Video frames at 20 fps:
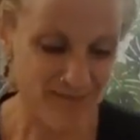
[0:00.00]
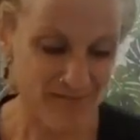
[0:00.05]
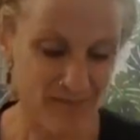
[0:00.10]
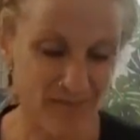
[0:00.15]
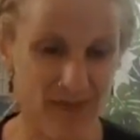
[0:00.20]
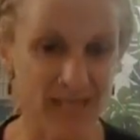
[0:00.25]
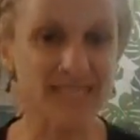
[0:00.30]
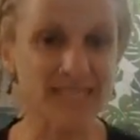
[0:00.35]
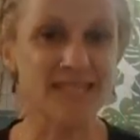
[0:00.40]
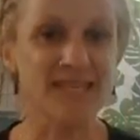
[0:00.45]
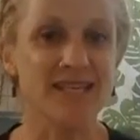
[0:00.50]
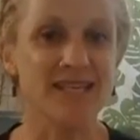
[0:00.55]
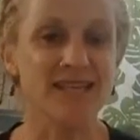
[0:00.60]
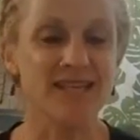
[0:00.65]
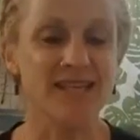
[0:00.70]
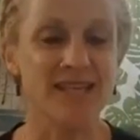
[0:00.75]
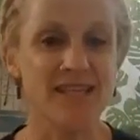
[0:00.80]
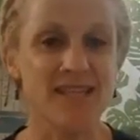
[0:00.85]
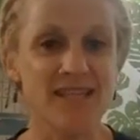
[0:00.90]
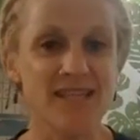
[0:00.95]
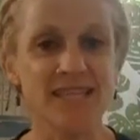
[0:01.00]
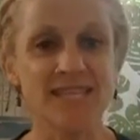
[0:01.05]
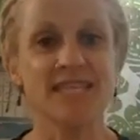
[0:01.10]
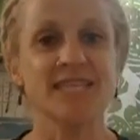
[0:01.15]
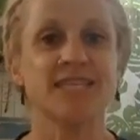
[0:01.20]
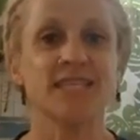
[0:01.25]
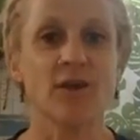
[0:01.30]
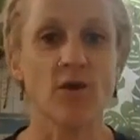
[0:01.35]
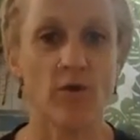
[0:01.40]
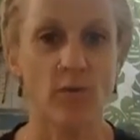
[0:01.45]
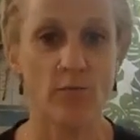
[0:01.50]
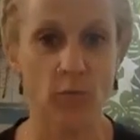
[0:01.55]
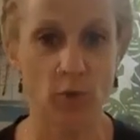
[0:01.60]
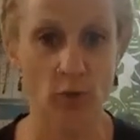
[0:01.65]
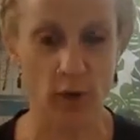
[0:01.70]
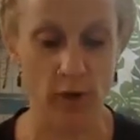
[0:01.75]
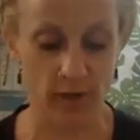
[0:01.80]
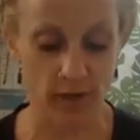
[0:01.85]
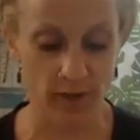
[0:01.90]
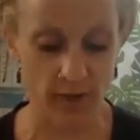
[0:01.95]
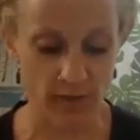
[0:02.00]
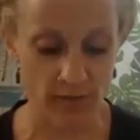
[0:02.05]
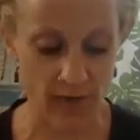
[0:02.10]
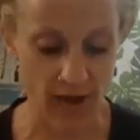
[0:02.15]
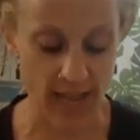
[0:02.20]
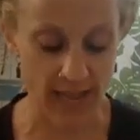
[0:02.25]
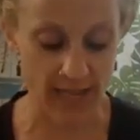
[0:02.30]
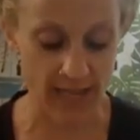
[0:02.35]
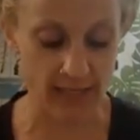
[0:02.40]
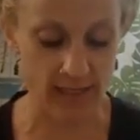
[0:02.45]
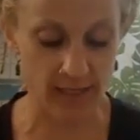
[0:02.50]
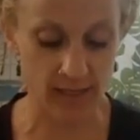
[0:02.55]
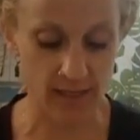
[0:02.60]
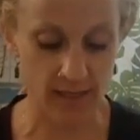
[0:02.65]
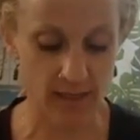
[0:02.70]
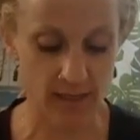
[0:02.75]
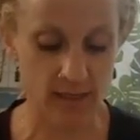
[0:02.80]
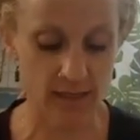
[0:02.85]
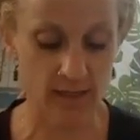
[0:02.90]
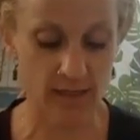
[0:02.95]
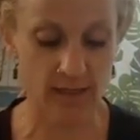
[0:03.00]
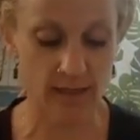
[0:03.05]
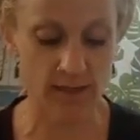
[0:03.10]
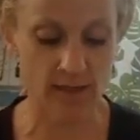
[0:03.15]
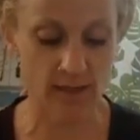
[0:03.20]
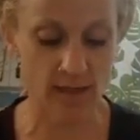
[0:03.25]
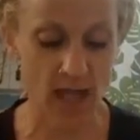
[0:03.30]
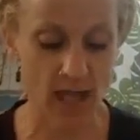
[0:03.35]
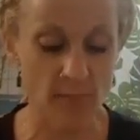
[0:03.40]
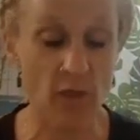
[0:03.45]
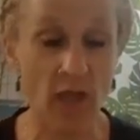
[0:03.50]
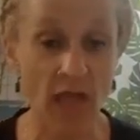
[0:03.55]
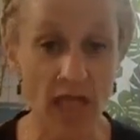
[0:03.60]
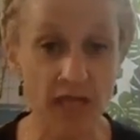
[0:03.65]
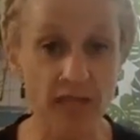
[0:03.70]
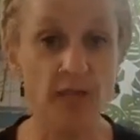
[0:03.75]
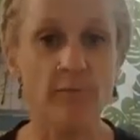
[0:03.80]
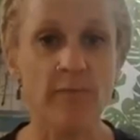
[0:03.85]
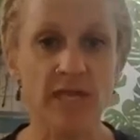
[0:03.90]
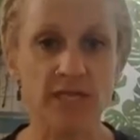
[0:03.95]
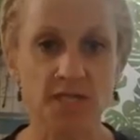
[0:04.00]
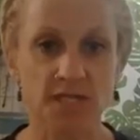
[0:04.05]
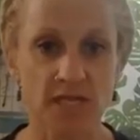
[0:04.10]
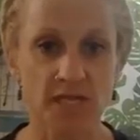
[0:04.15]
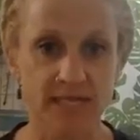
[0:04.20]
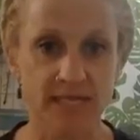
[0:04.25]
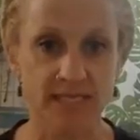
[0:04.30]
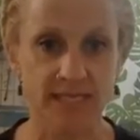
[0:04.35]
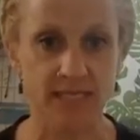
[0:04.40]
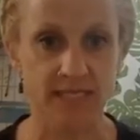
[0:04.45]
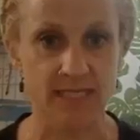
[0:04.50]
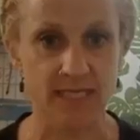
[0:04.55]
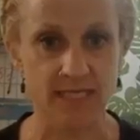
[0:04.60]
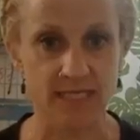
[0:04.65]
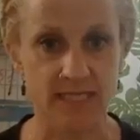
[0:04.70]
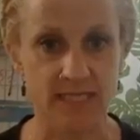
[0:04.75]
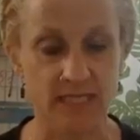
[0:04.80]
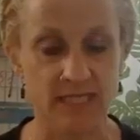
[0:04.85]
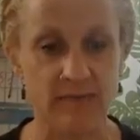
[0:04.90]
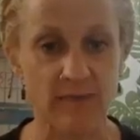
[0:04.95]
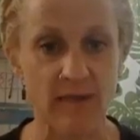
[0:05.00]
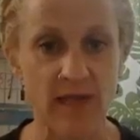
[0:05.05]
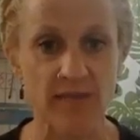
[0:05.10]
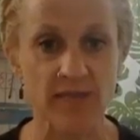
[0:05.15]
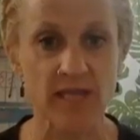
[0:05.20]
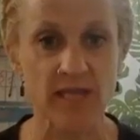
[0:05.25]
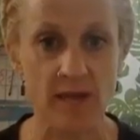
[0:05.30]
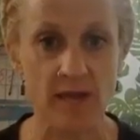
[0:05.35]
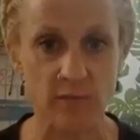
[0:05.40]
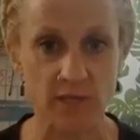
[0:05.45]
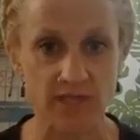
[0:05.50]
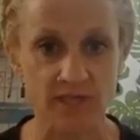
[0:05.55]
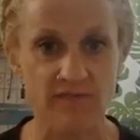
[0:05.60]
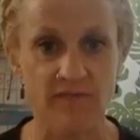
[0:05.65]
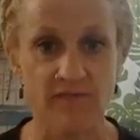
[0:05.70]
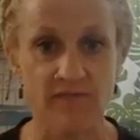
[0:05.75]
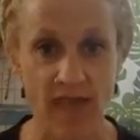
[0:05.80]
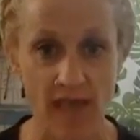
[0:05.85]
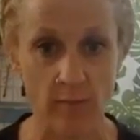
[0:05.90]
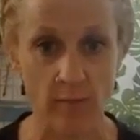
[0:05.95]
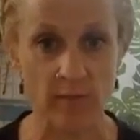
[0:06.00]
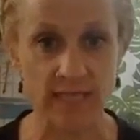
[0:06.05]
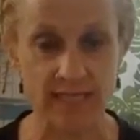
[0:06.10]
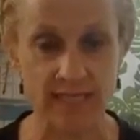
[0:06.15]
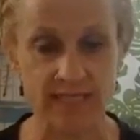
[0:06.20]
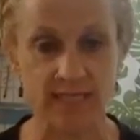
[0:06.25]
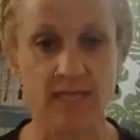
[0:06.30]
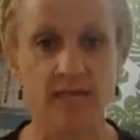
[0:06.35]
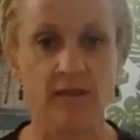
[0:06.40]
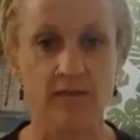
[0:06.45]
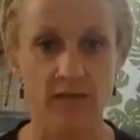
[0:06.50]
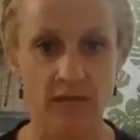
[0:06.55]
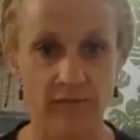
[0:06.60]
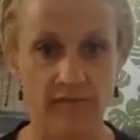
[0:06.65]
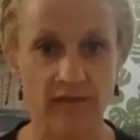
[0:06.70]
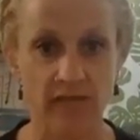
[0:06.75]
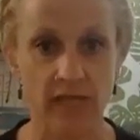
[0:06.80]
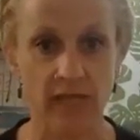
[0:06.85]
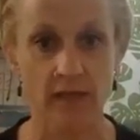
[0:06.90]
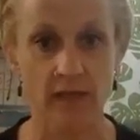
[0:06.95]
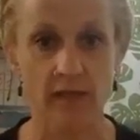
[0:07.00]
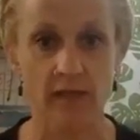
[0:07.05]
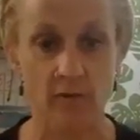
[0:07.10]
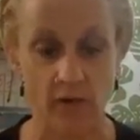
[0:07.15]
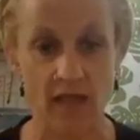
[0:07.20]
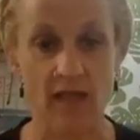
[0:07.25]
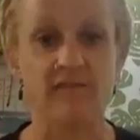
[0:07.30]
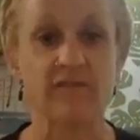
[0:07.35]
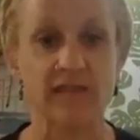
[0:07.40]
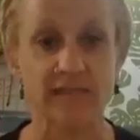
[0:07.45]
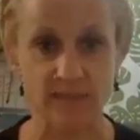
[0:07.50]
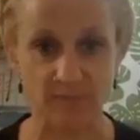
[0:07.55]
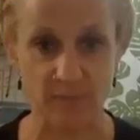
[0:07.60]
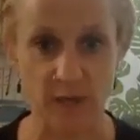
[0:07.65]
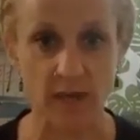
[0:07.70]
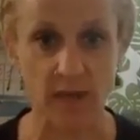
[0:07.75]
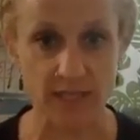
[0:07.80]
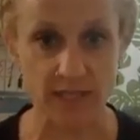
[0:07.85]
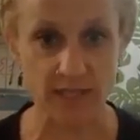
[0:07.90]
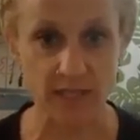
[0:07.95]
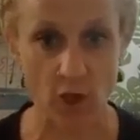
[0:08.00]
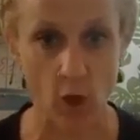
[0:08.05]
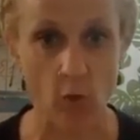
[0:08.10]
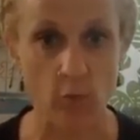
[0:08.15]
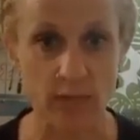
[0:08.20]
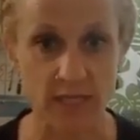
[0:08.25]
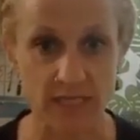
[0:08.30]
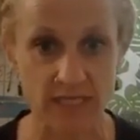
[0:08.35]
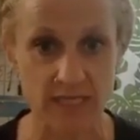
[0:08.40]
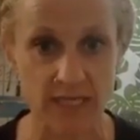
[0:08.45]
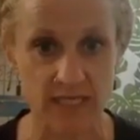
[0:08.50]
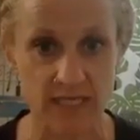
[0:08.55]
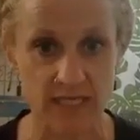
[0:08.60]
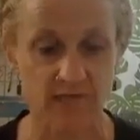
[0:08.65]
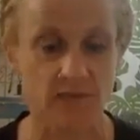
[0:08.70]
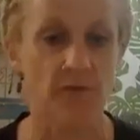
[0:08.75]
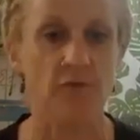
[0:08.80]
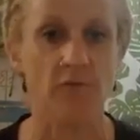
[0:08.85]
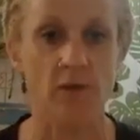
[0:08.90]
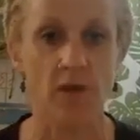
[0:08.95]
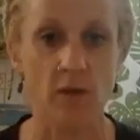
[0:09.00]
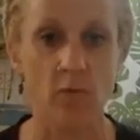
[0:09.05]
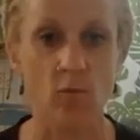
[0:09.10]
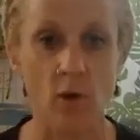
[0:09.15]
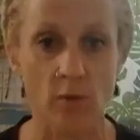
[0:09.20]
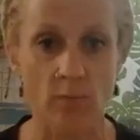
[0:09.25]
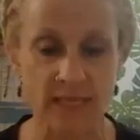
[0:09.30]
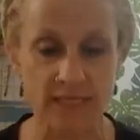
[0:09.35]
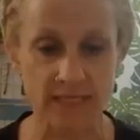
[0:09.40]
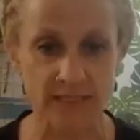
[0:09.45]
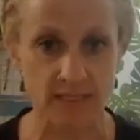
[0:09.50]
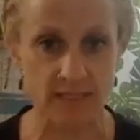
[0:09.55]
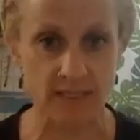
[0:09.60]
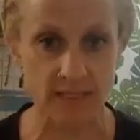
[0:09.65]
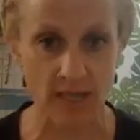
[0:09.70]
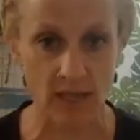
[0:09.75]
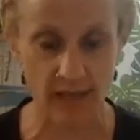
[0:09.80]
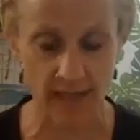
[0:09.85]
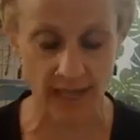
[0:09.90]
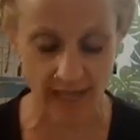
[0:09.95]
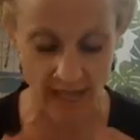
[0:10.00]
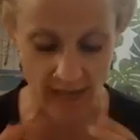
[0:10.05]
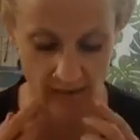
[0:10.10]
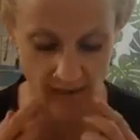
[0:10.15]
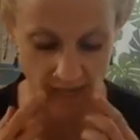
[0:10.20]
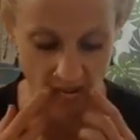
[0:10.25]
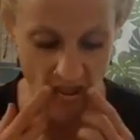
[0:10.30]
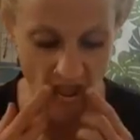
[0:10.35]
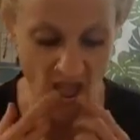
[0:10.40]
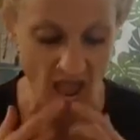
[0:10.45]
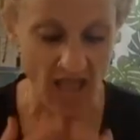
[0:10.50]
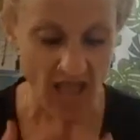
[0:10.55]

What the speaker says: Because this is so important, right? I'm glad you mentioned the statistics about the numbers of families that are living or have experienced homelessness for 3 or more months in Salt Lake County.